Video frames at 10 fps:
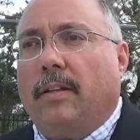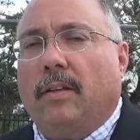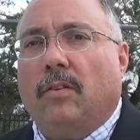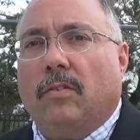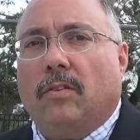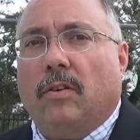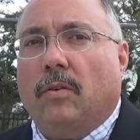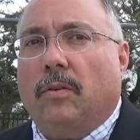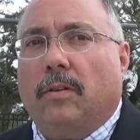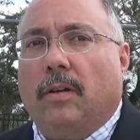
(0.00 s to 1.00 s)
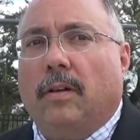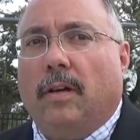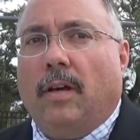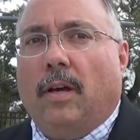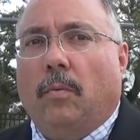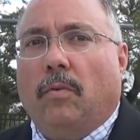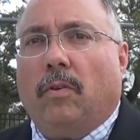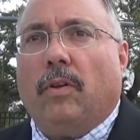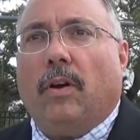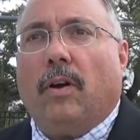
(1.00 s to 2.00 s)
to use it too. And we
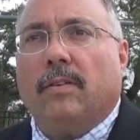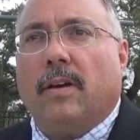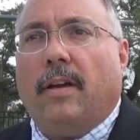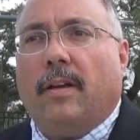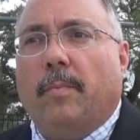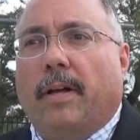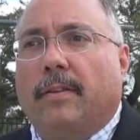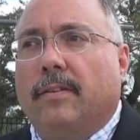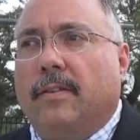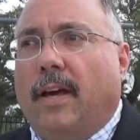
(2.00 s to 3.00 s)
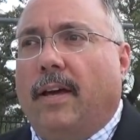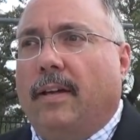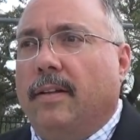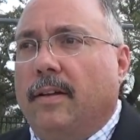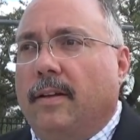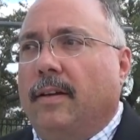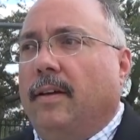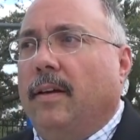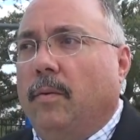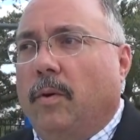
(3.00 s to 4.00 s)
really are excited about this day, and
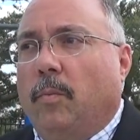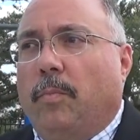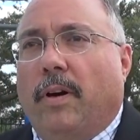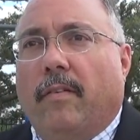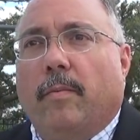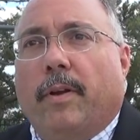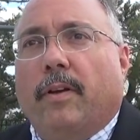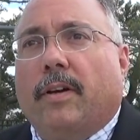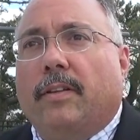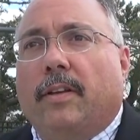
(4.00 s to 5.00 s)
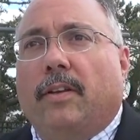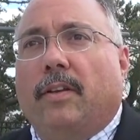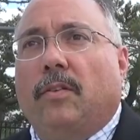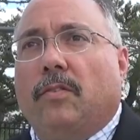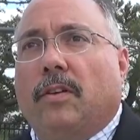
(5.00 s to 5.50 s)
we hope everybody will continue to use